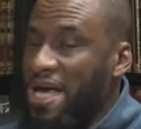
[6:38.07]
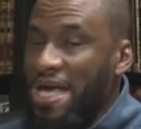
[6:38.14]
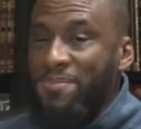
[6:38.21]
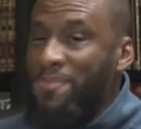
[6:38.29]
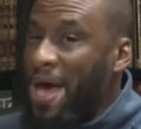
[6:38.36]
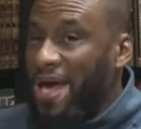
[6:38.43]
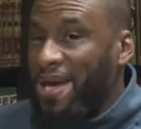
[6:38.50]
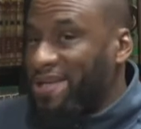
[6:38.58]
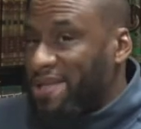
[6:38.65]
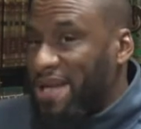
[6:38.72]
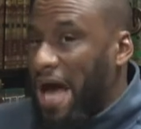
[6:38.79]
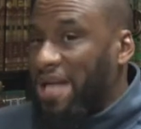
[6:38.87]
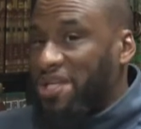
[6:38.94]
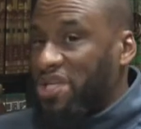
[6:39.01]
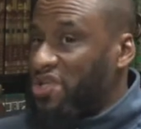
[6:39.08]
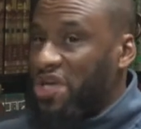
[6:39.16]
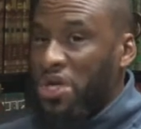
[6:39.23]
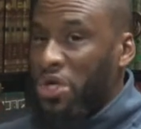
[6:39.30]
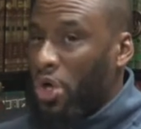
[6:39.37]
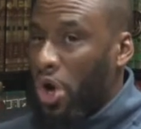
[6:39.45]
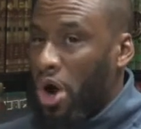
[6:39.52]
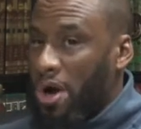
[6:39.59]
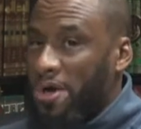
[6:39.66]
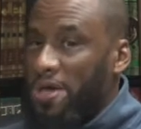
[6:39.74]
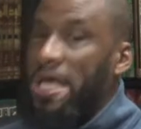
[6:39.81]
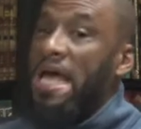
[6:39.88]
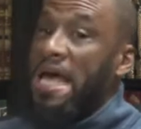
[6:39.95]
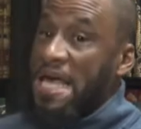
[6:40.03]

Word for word: Iman is not just in your heart.